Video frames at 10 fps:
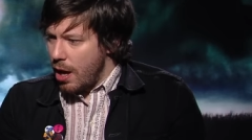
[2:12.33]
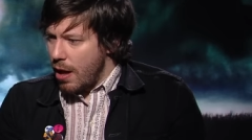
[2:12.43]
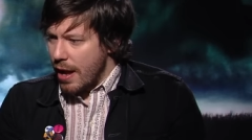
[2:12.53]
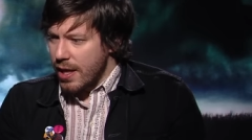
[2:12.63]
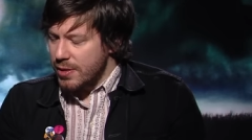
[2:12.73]

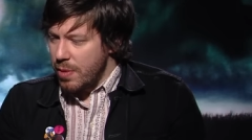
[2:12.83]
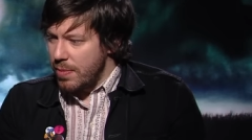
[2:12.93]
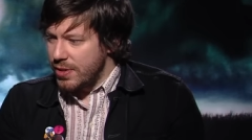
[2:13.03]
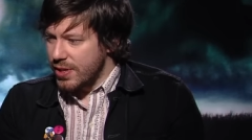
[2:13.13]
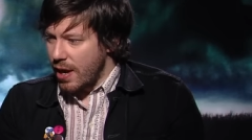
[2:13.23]
I guess
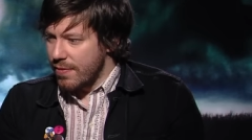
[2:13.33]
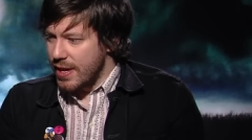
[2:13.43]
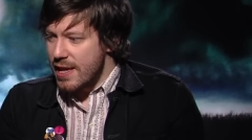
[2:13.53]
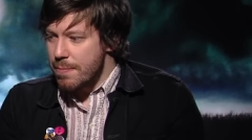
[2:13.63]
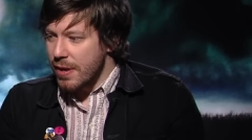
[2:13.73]
maybe just kind of
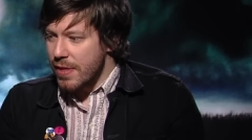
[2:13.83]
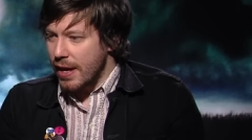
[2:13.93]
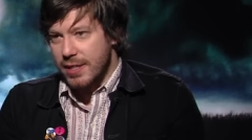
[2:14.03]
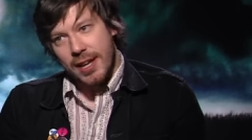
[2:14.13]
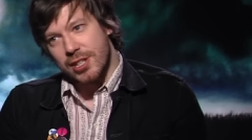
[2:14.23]
keeping
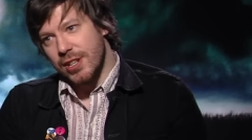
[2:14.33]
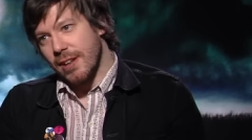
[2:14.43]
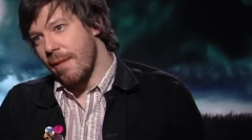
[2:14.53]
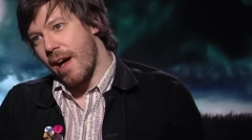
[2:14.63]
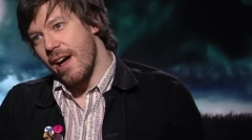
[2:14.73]
that tension
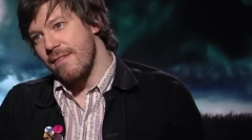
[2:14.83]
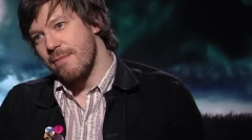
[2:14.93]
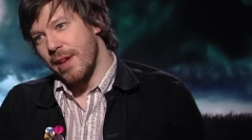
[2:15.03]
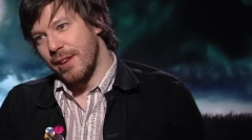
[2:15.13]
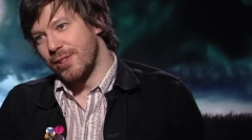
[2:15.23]
alive,
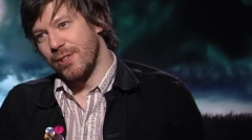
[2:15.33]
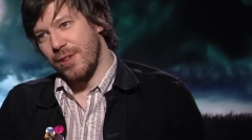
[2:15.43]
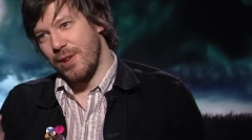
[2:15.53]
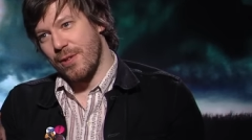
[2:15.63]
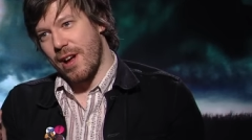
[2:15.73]
making sure
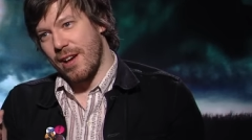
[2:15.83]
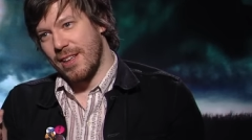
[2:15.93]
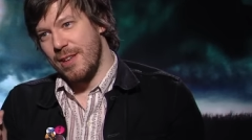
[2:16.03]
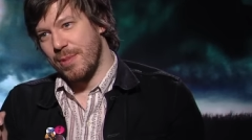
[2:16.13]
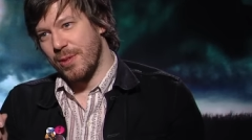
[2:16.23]
that you were kind
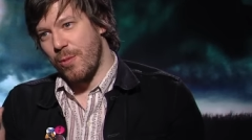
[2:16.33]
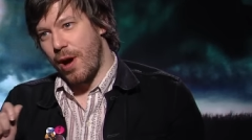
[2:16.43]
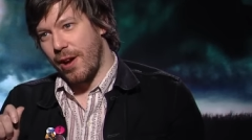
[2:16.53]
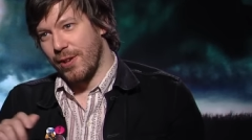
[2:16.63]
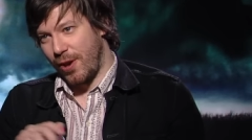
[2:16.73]
of keeping the
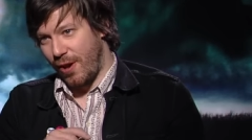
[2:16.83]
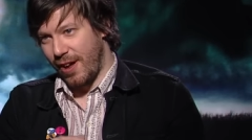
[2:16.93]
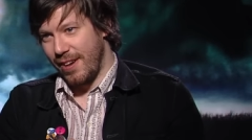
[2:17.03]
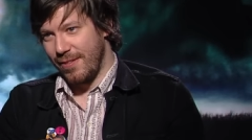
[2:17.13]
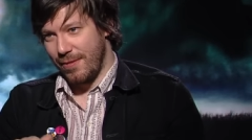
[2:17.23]
wire
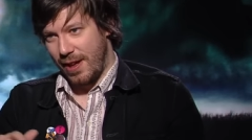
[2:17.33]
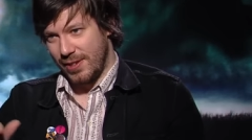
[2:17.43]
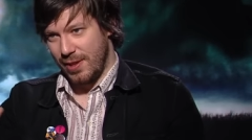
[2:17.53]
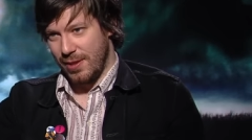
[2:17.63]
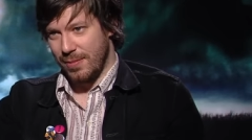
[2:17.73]
taut
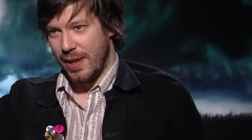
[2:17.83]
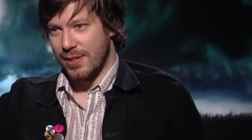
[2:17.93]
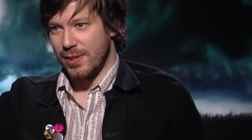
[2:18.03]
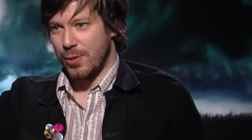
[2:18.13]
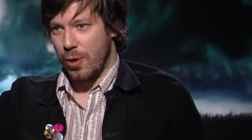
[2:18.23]
as the
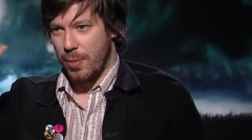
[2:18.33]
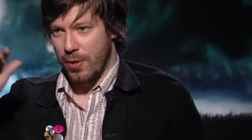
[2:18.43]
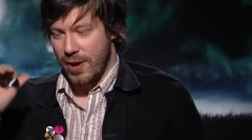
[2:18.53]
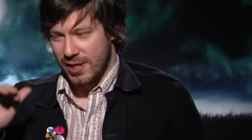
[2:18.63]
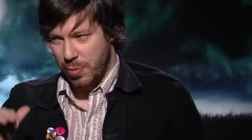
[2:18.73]
as the story
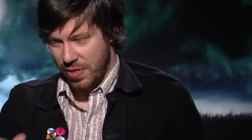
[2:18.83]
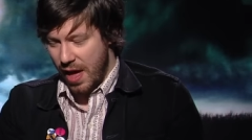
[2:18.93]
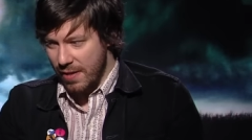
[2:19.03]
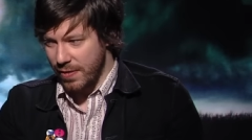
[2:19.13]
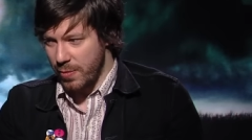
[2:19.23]
progressed. But
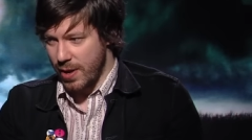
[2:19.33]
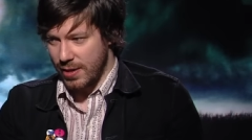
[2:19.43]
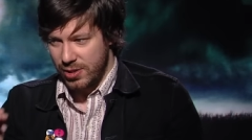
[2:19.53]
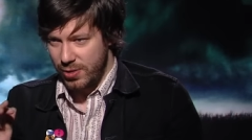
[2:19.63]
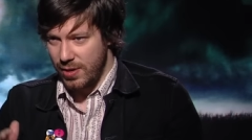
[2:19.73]
thankfully, we
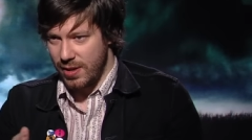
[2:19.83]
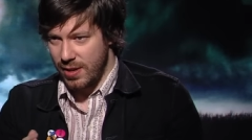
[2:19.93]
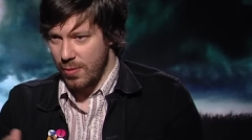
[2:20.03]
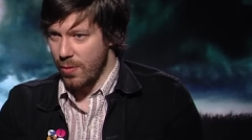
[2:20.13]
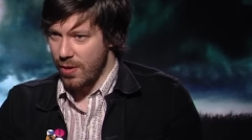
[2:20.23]
got to shoot it
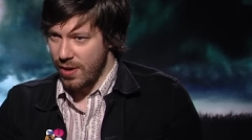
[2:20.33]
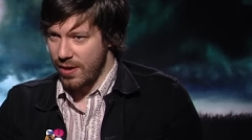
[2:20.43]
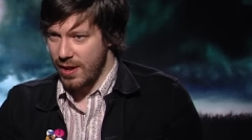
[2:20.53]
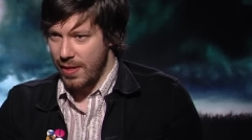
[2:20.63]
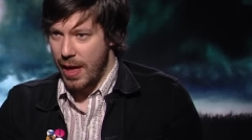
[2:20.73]
in
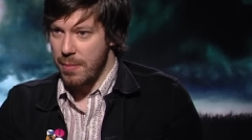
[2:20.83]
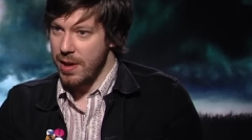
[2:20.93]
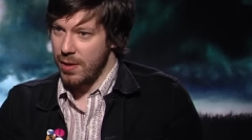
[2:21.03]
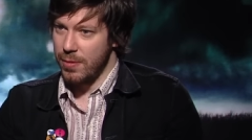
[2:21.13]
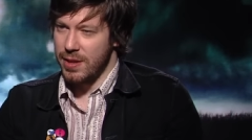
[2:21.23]
order, and that
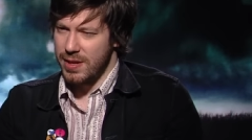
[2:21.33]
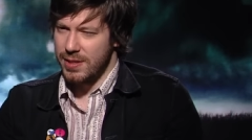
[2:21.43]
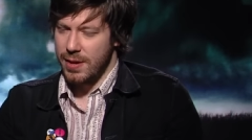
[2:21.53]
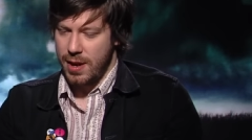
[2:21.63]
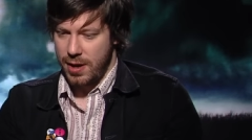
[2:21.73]
made it really
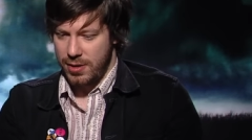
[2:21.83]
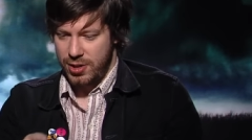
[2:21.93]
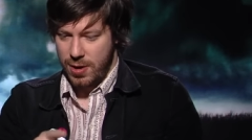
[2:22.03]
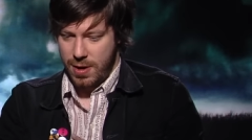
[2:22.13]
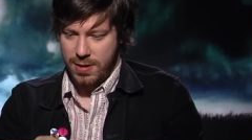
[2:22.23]
easy to kind of
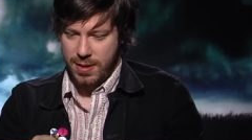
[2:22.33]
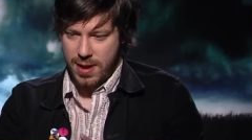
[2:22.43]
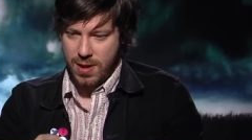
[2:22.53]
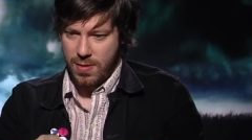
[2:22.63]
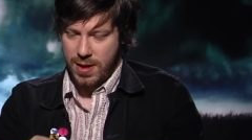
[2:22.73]
chart
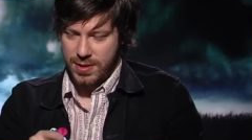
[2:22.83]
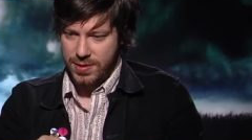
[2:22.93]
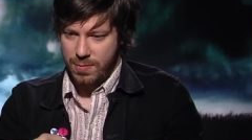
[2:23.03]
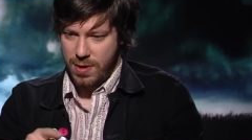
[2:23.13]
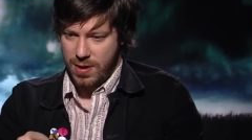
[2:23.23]
like, okay,
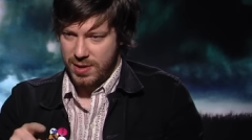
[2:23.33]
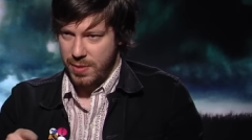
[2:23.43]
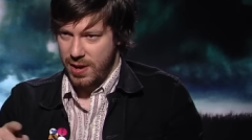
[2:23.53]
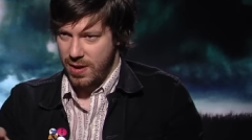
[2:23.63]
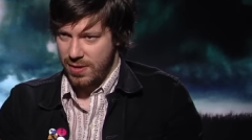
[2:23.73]
so where is
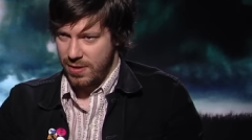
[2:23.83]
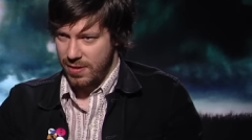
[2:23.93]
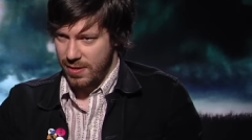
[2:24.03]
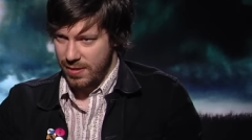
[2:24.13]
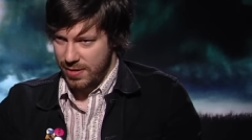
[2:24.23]
my
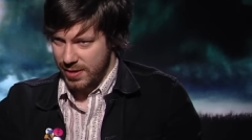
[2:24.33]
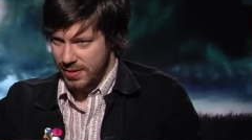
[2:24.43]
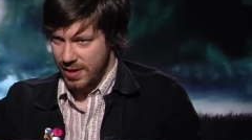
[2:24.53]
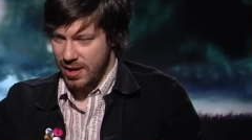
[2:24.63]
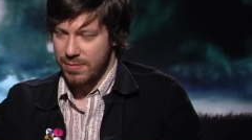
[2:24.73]
character at
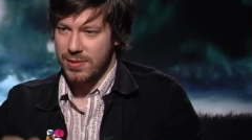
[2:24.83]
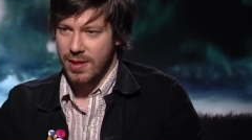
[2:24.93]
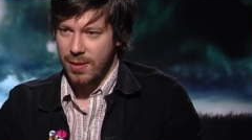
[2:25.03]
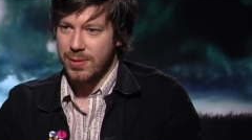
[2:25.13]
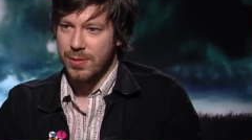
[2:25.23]
this time?
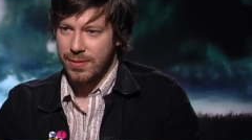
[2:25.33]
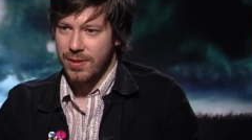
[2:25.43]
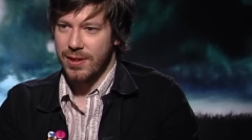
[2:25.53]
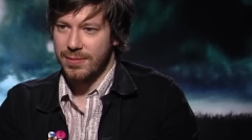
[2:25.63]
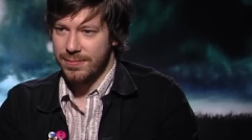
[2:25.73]
So that was really fun.